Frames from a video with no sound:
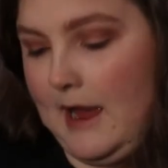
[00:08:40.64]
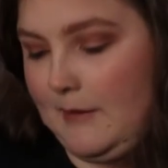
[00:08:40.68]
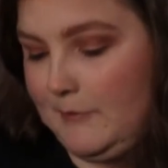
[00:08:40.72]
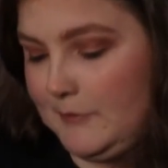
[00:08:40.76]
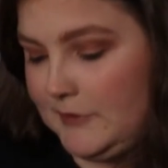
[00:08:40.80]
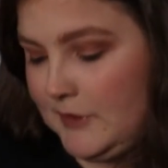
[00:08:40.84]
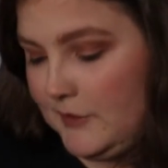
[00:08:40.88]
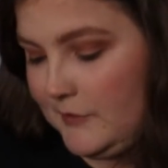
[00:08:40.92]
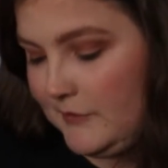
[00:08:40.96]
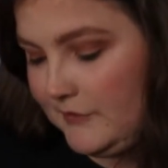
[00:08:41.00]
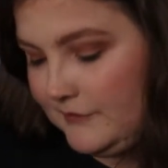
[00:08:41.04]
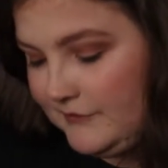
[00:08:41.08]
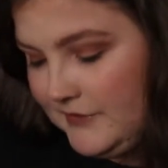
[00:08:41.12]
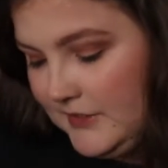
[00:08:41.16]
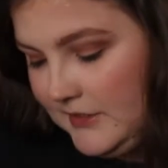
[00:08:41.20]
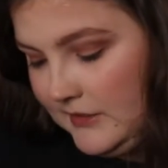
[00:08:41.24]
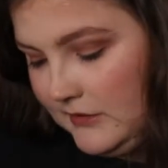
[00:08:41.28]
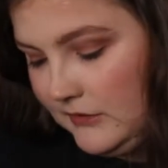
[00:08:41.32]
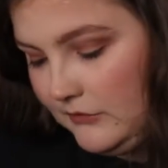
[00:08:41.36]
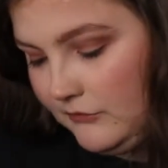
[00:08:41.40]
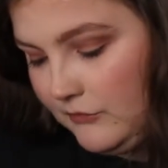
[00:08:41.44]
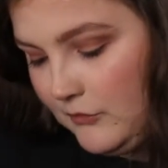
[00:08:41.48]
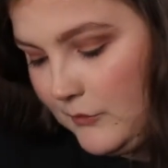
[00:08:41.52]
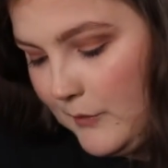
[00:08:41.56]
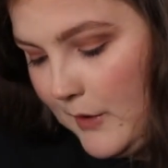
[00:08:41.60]
and when I was flicking
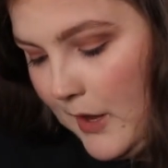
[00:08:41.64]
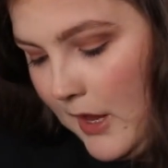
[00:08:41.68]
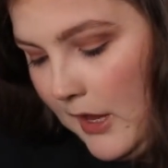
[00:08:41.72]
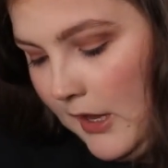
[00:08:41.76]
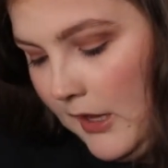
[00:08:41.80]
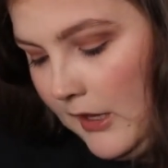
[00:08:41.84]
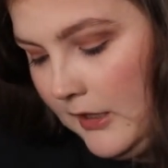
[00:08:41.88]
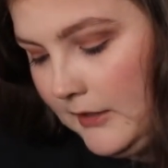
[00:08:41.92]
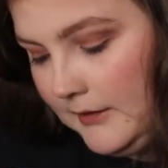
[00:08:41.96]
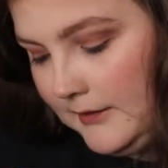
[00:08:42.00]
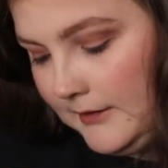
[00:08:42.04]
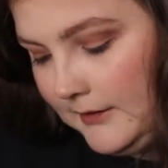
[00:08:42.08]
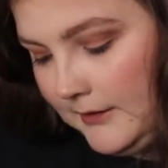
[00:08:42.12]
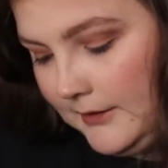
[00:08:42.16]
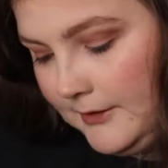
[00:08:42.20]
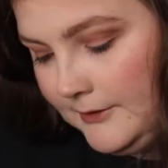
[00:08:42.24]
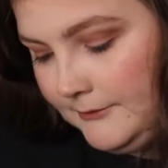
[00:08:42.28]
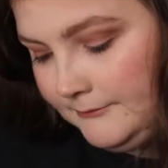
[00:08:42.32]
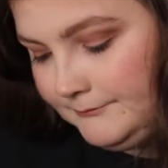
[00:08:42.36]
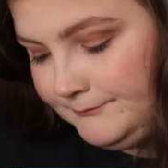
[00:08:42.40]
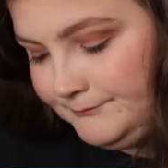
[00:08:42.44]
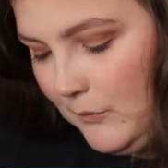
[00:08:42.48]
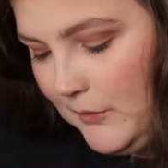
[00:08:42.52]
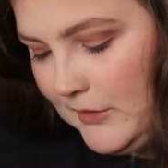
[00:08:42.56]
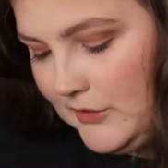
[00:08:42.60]
through it earlier,
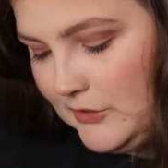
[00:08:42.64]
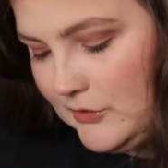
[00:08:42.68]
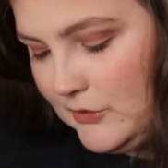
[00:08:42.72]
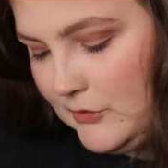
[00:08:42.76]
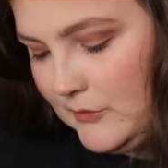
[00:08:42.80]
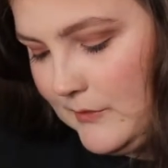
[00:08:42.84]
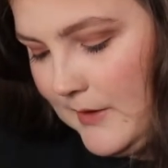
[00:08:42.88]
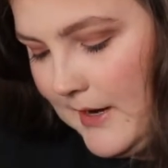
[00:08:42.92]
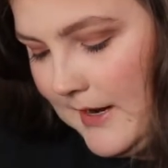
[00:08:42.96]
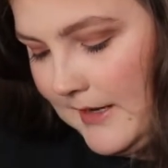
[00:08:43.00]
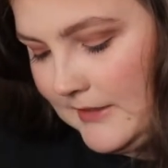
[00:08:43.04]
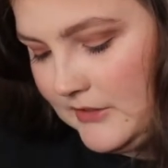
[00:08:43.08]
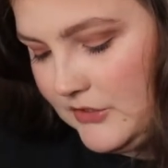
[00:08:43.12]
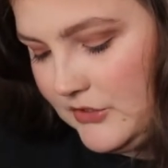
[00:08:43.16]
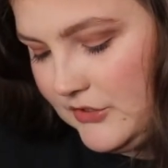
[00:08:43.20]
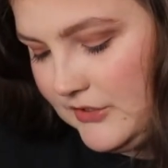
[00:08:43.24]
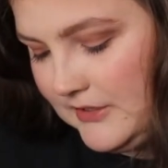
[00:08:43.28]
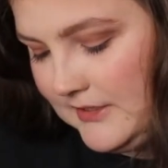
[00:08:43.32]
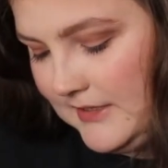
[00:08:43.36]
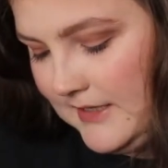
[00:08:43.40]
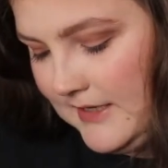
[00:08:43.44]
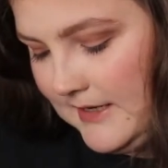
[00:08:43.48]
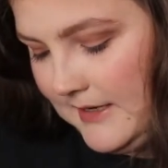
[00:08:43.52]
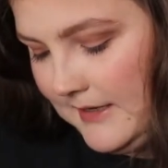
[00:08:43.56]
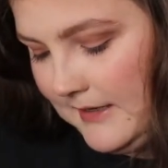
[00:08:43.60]
we do
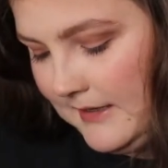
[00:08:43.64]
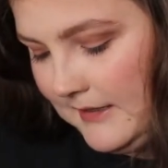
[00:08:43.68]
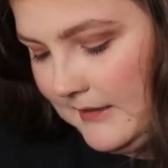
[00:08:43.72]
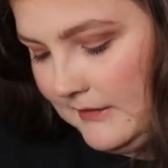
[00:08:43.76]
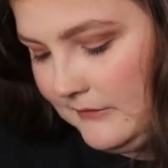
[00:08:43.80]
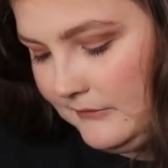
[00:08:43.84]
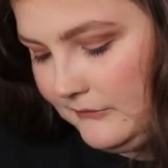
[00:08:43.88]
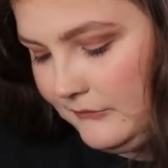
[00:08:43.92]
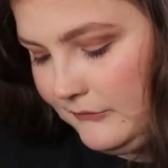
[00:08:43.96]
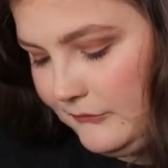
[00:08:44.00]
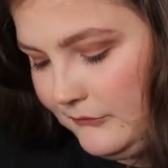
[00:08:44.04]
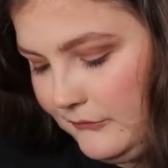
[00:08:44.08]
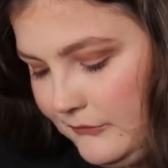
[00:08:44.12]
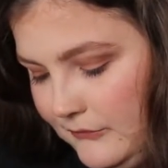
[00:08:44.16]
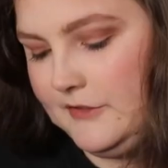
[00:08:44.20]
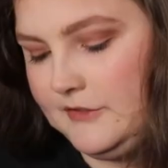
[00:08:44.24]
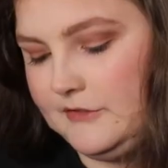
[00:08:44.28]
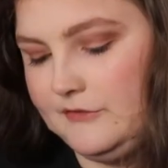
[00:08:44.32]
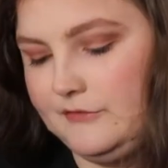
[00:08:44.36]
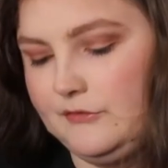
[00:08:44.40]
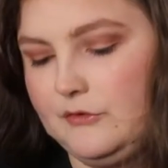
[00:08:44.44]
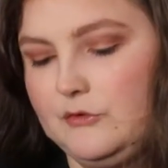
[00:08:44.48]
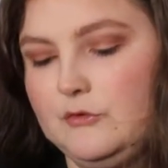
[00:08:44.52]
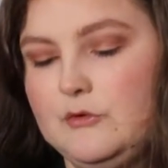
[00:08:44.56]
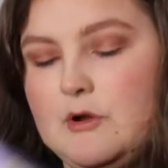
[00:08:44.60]
actually have, first
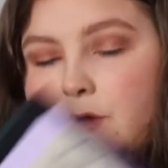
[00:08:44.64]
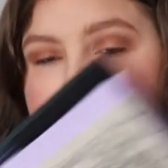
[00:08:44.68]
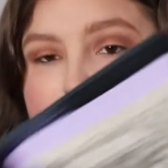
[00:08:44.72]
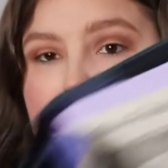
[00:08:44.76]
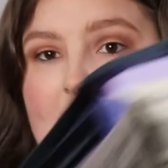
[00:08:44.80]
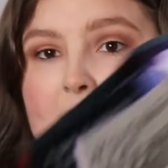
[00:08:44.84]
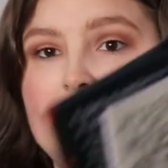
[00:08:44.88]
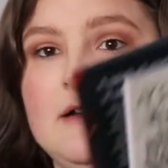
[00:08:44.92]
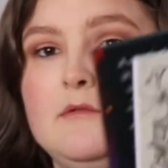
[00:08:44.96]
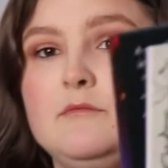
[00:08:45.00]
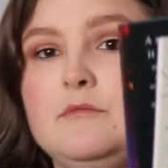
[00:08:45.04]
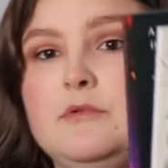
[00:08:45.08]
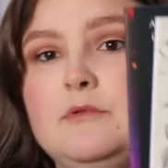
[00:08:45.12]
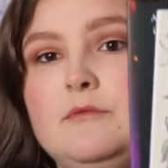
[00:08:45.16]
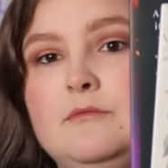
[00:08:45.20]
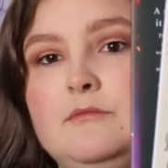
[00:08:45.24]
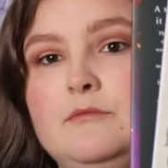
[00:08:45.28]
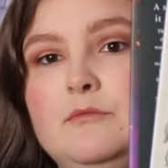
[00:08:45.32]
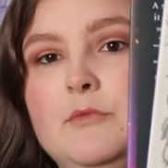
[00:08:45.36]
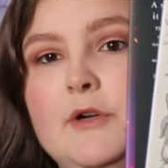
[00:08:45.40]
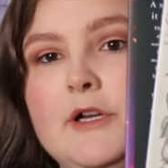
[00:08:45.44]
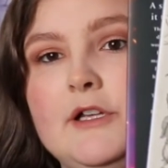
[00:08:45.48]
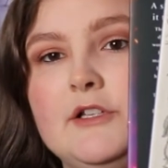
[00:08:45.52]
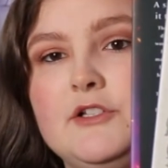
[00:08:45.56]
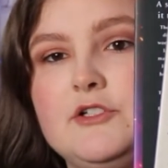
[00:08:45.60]
of all, a map,
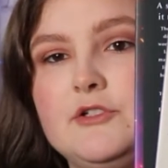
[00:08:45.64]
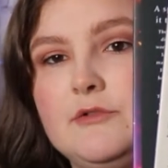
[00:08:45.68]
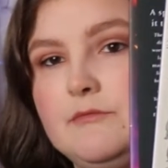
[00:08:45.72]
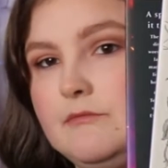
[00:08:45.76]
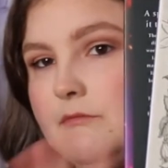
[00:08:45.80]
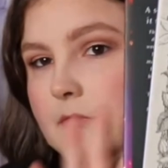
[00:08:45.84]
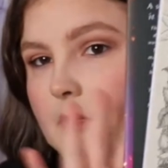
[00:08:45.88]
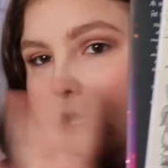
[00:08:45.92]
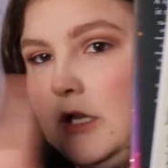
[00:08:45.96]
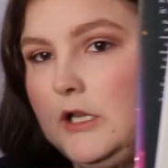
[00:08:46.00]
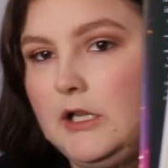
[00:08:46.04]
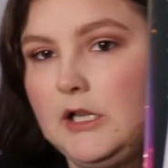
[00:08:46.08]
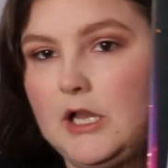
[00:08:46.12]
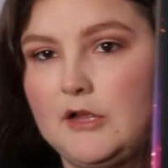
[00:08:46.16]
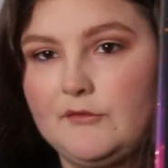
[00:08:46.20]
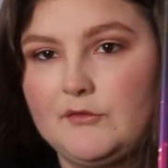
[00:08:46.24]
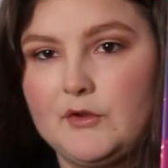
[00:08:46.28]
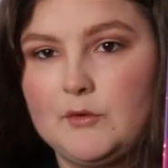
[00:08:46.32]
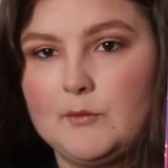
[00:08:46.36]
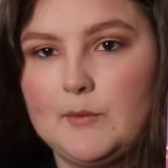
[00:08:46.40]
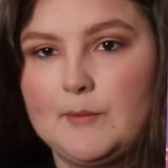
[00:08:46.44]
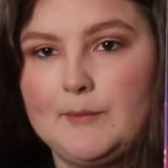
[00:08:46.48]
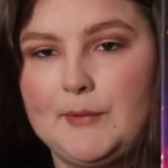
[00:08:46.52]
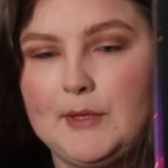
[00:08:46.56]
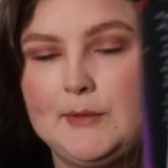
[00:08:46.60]
which love
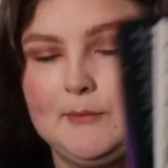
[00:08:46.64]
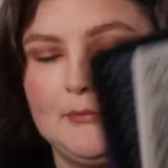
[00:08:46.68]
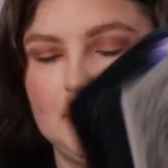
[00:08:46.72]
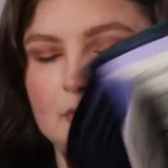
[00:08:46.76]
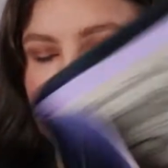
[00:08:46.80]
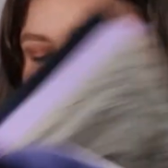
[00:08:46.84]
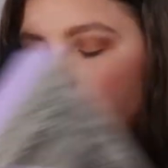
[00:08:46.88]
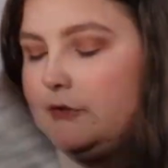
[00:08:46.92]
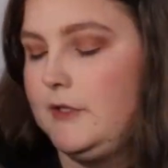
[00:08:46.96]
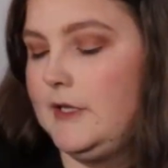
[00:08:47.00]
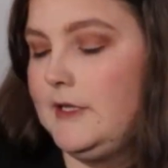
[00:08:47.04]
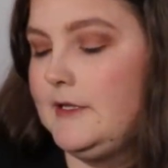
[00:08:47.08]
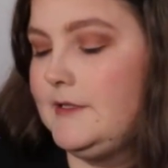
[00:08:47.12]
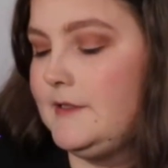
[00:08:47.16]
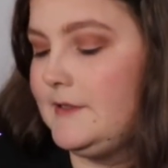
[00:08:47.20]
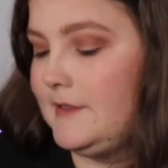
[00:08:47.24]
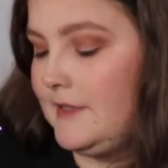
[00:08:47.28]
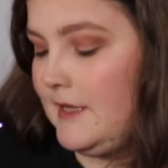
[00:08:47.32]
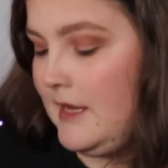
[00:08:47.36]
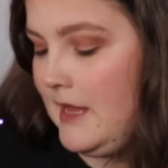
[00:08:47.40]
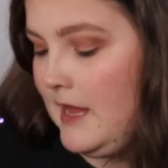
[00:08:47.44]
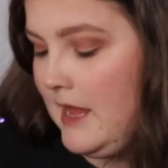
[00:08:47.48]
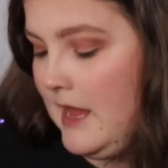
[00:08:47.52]
it when people do this,